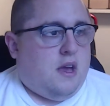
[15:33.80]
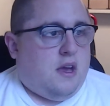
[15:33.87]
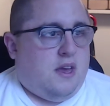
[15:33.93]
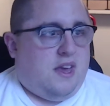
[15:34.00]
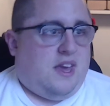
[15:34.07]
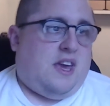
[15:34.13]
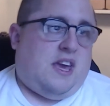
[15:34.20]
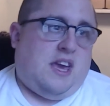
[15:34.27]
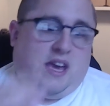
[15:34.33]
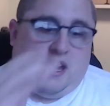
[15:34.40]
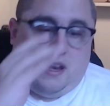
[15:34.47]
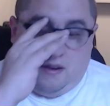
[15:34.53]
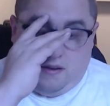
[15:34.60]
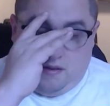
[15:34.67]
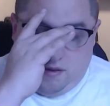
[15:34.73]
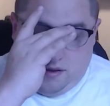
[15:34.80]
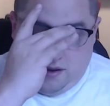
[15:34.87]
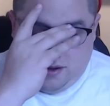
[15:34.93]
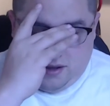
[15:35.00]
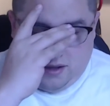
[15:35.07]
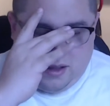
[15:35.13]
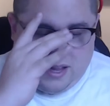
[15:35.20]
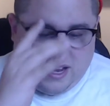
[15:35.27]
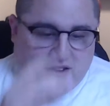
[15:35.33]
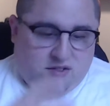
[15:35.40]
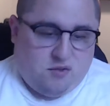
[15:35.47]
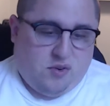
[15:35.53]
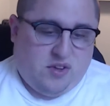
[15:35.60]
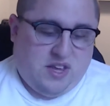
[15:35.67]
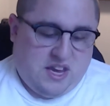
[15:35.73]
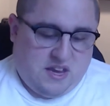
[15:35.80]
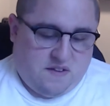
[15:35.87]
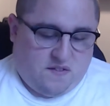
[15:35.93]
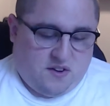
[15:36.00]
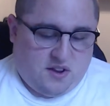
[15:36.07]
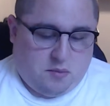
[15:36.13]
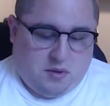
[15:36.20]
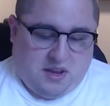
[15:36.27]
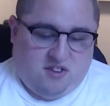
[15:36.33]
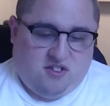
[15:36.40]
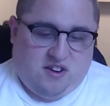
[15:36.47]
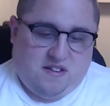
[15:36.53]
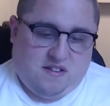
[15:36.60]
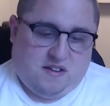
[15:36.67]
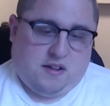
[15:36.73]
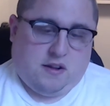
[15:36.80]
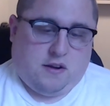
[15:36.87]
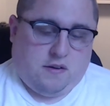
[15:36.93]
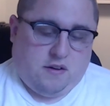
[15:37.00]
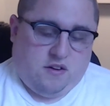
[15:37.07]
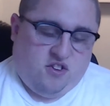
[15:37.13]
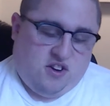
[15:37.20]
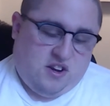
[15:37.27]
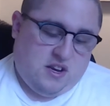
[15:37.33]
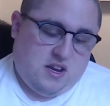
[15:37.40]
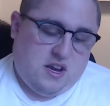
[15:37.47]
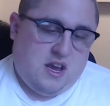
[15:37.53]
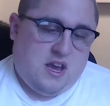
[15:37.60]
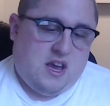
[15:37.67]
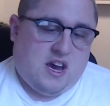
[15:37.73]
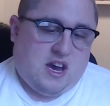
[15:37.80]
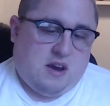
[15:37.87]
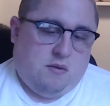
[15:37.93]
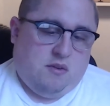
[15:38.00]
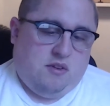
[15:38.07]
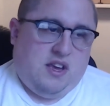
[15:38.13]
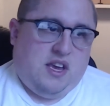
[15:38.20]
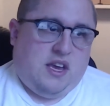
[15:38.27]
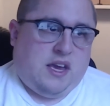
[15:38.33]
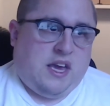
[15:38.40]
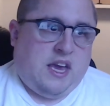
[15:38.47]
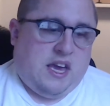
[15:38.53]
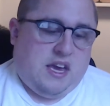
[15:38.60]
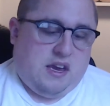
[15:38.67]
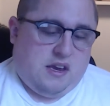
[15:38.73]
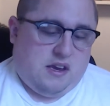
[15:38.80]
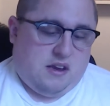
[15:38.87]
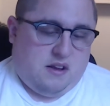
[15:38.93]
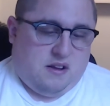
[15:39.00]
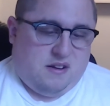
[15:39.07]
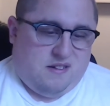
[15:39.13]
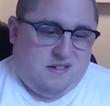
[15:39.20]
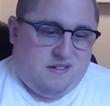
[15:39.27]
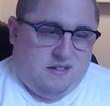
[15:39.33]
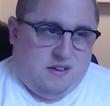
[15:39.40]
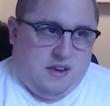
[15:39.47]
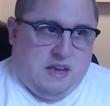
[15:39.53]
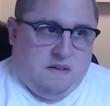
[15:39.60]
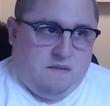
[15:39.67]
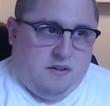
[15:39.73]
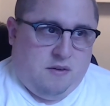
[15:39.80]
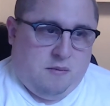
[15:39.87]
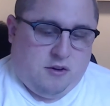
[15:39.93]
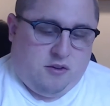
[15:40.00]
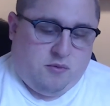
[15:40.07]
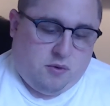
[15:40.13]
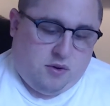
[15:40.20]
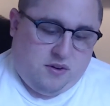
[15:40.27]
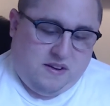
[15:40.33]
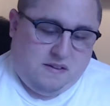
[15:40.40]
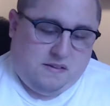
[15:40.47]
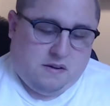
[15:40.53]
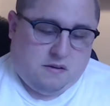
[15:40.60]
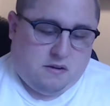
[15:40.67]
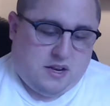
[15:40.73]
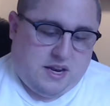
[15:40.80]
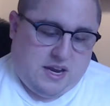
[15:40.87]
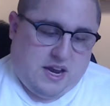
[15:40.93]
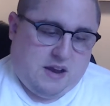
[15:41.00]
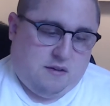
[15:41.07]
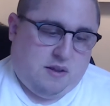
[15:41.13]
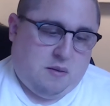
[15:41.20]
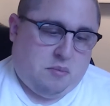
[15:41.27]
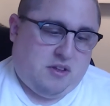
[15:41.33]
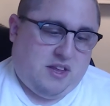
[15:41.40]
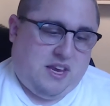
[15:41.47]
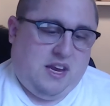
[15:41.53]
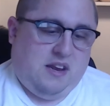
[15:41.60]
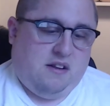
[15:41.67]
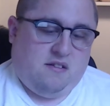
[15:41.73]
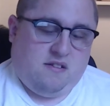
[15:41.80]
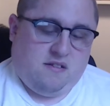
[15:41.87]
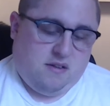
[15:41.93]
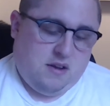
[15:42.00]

And that's really it for the Planechase Anthology. I really can't give too much more detail on how the planes